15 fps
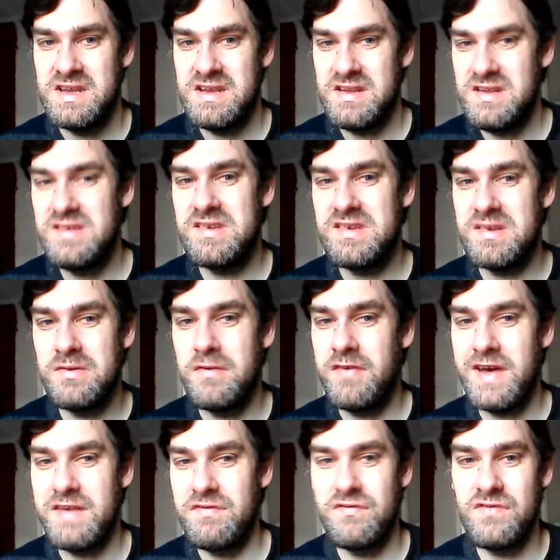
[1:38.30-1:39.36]
You sort of
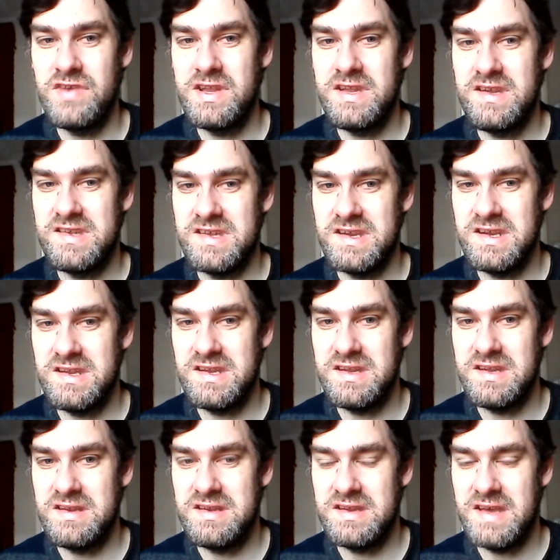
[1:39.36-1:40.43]
haven't really seen
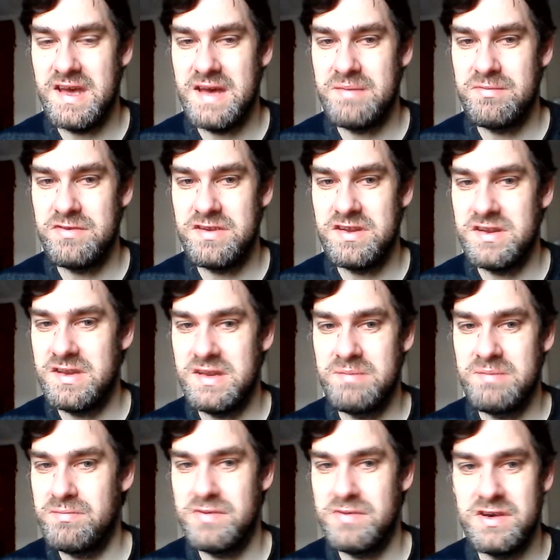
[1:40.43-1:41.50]
Linda Hamilton
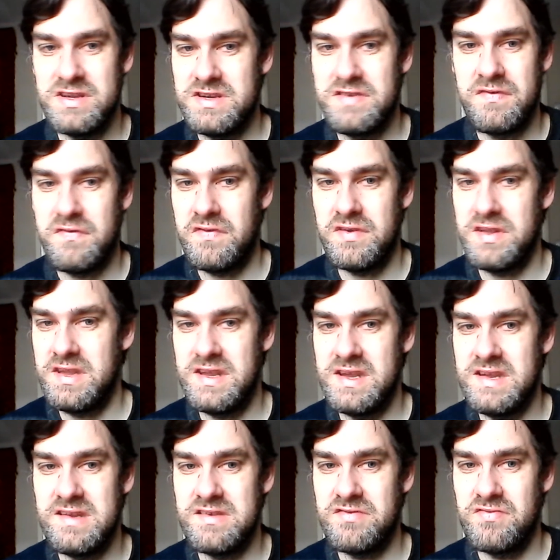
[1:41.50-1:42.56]
in much for
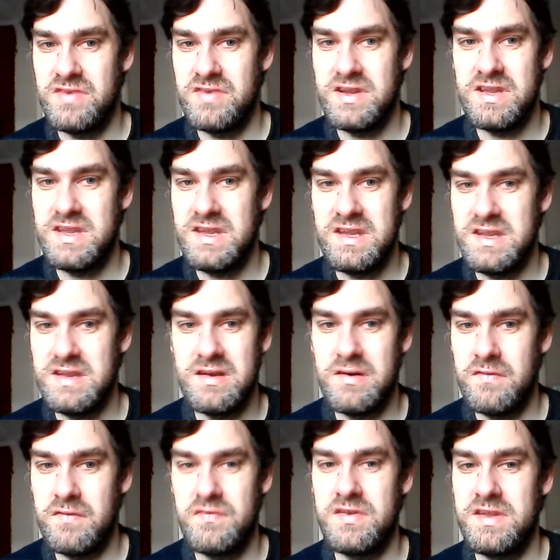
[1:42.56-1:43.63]
years, really.
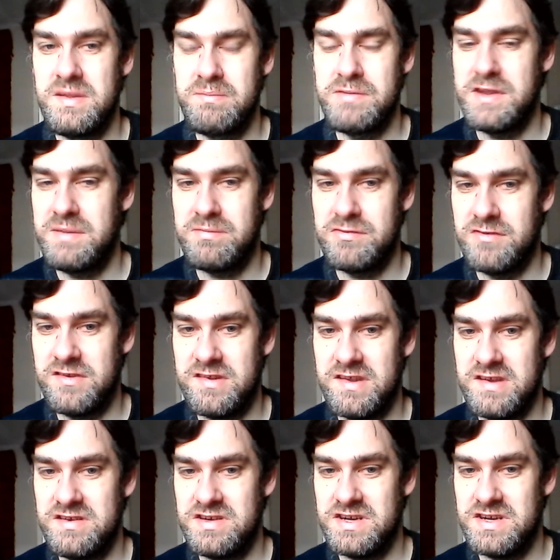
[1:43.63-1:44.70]
Obviously, people
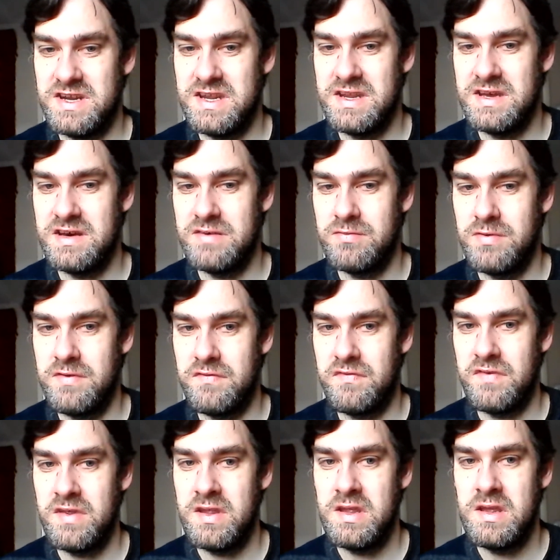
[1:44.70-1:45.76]
associate her
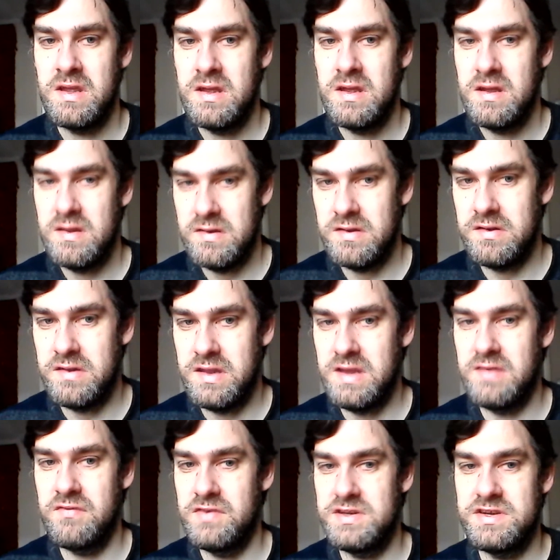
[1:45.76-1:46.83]
with
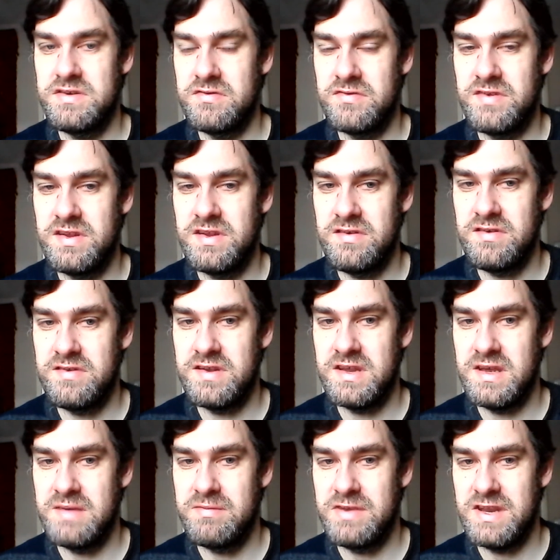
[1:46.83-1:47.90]
the original two
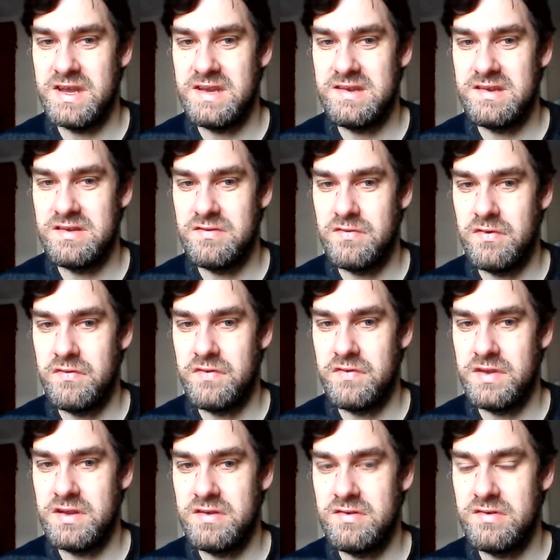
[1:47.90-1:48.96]
Terminator
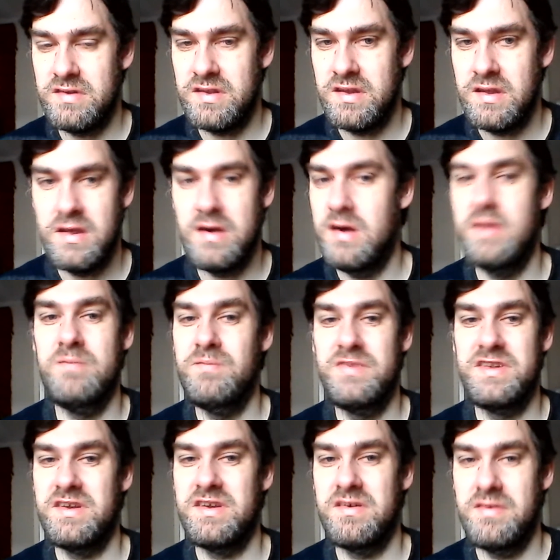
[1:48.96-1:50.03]
reviews,
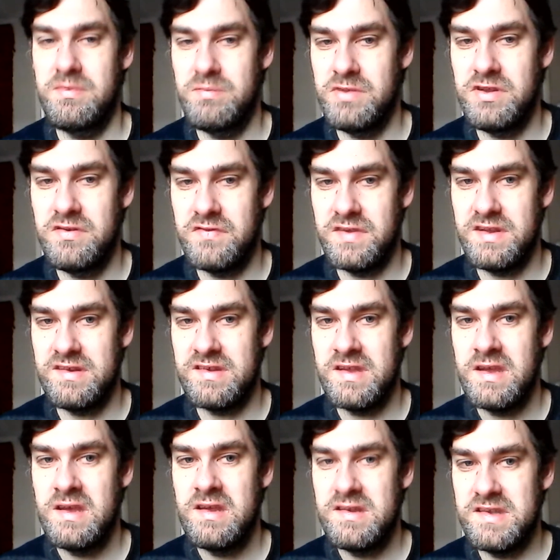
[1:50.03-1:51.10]
sorry, movies.
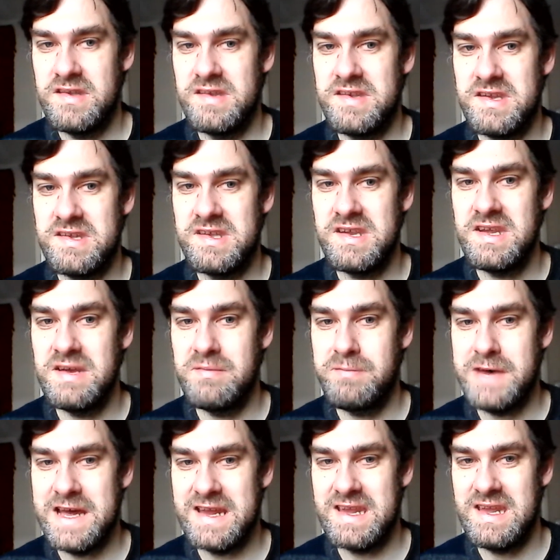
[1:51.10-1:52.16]
So to see her
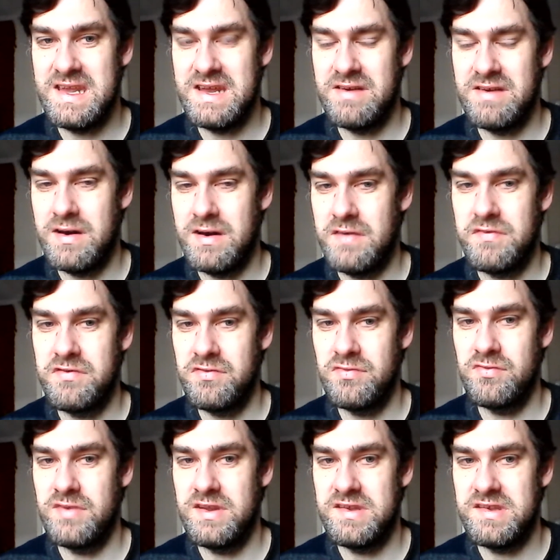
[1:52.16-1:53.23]
back here after
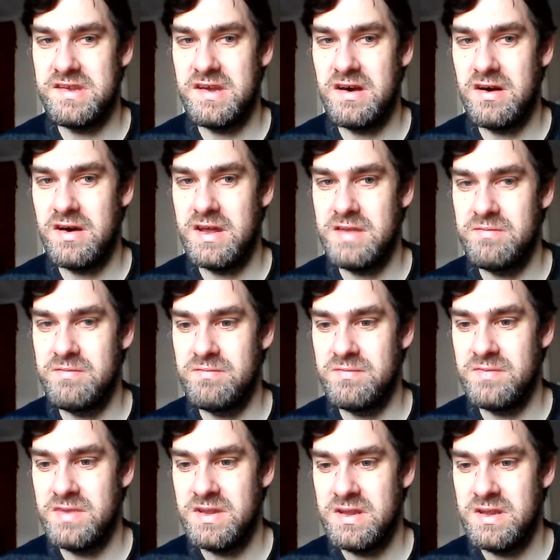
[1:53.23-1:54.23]
all this time.